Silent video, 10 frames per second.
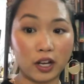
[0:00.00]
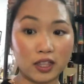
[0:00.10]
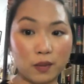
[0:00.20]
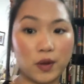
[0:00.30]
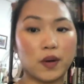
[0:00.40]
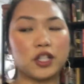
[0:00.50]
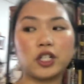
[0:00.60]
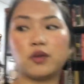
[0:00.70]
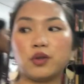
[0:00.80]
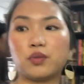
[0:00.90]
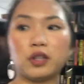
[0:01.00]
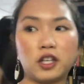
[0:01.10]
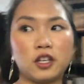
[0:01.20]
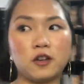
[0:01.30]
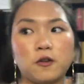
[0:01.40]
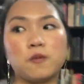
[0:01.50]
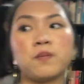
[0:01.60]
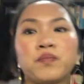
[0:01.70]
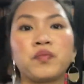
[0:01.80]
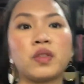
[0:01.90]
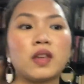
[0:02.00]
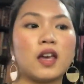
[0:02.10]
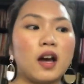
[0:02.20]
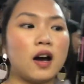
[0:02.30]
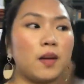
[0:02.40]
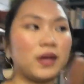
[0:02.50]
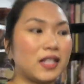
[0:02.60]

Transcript: that we went to it was really cute um, and